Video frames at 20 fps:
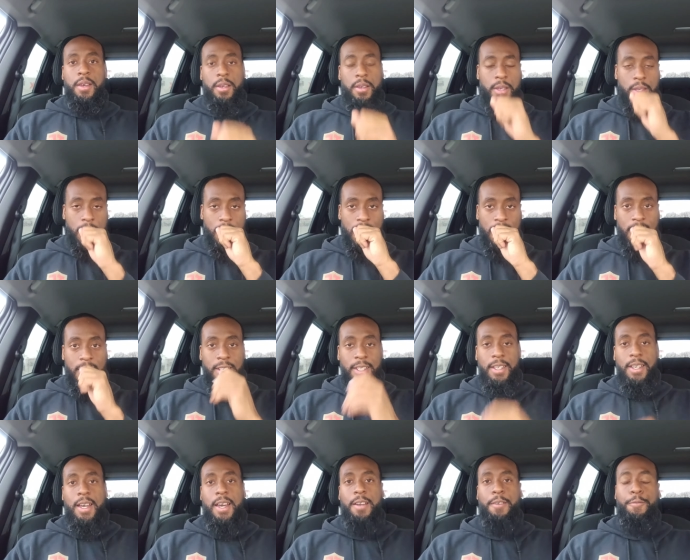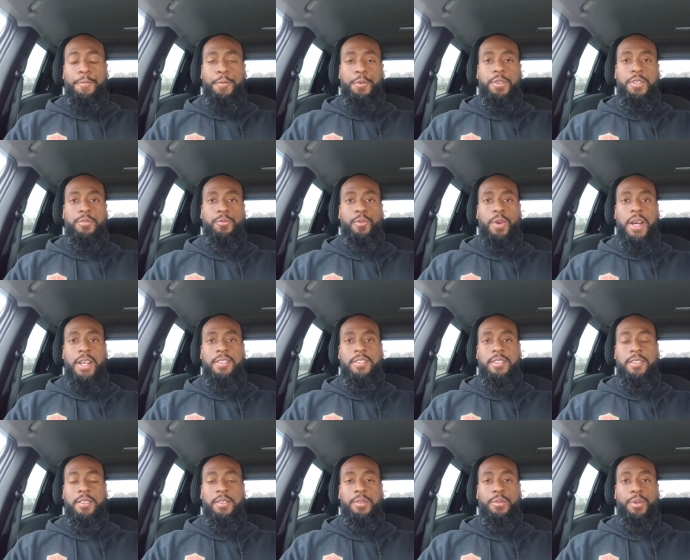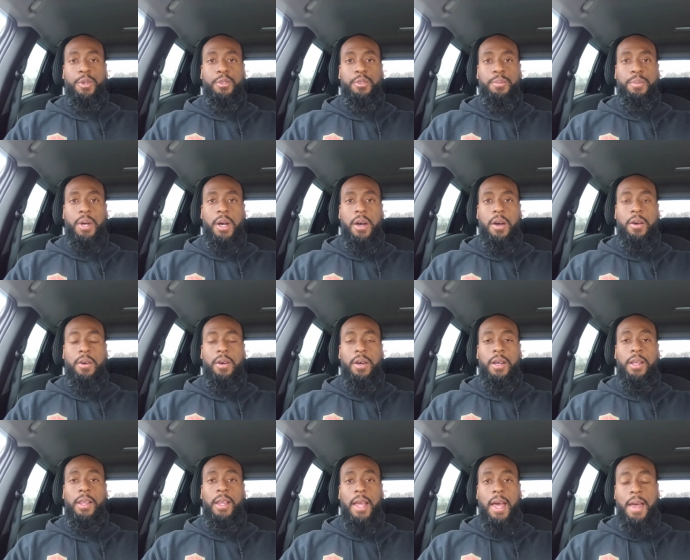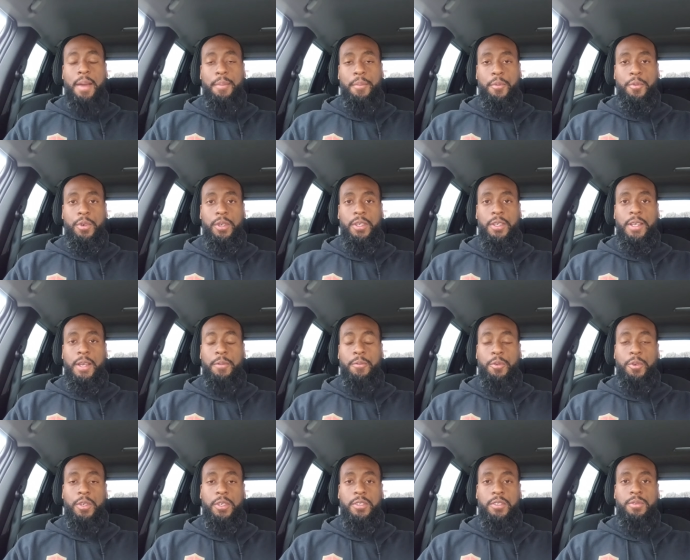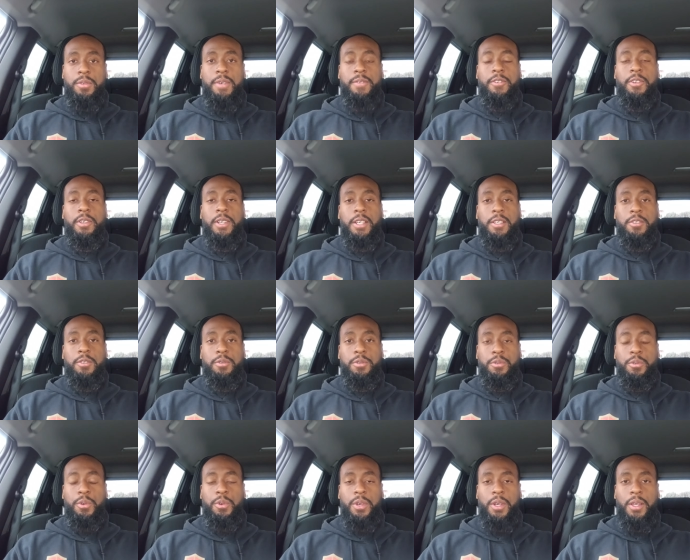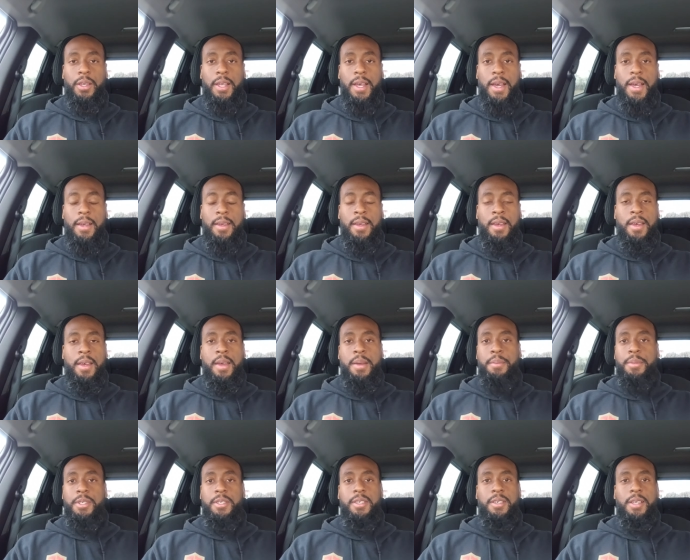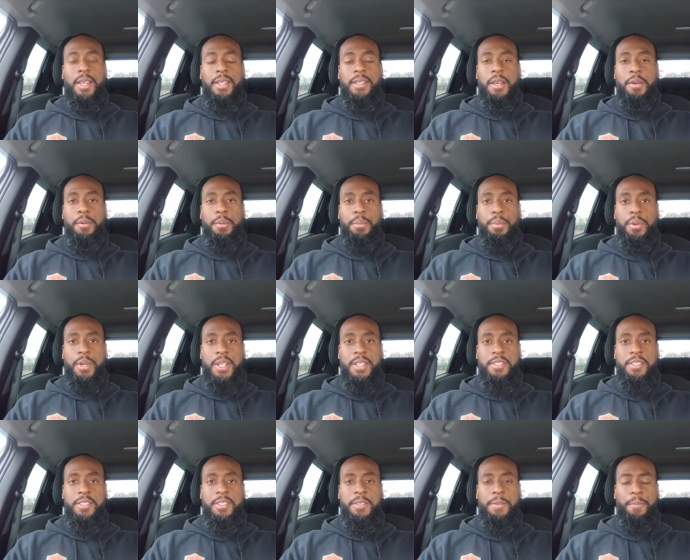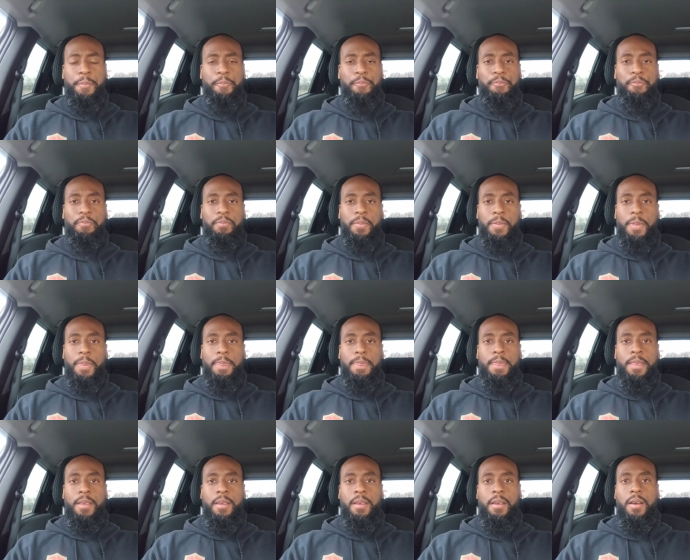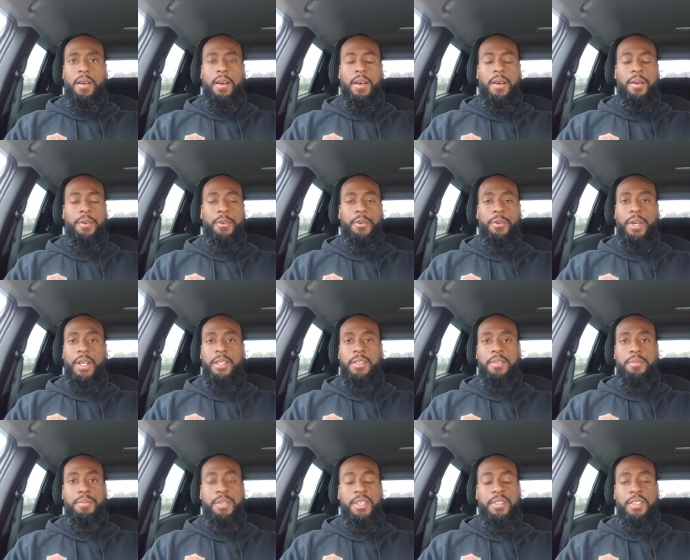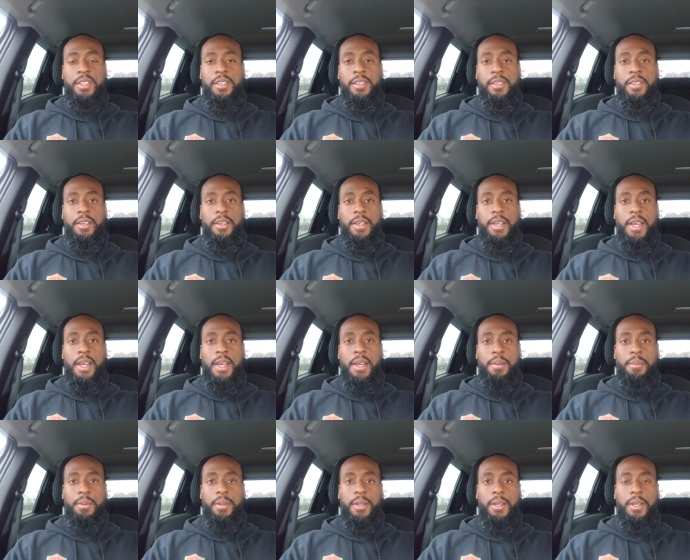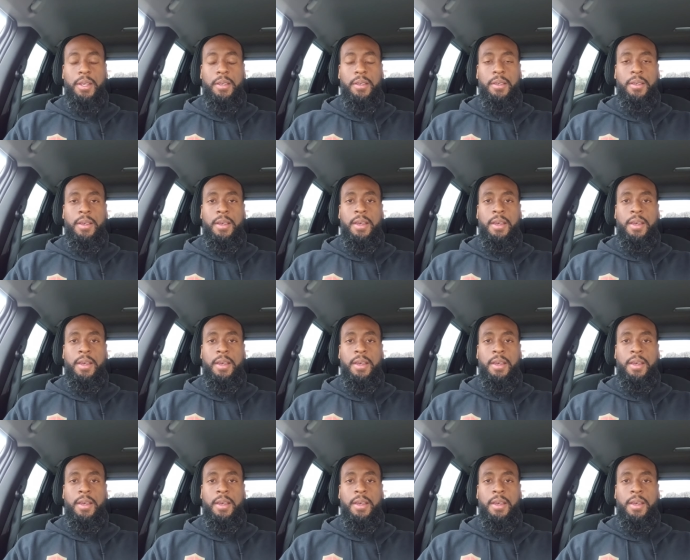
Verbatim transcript: And I think they kind of forced Washington to throw the ball a lot more than they wanted to, even though they do throw it a lot. It seemed like they were pressing. Uh, credit to Michigan and their game plan.